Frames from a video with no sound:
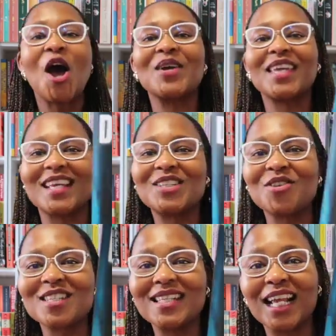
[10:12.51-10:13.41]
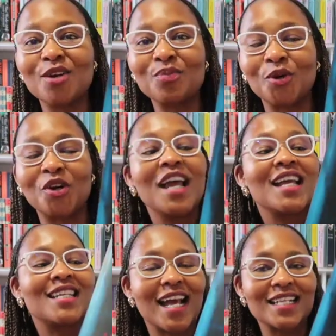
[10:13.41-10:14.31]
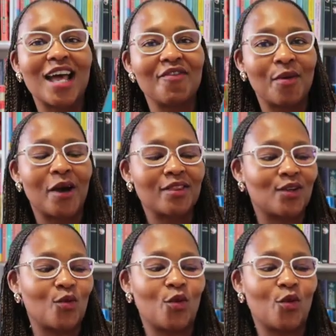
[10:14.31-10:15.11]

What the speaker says: Okay, so the second book does have about the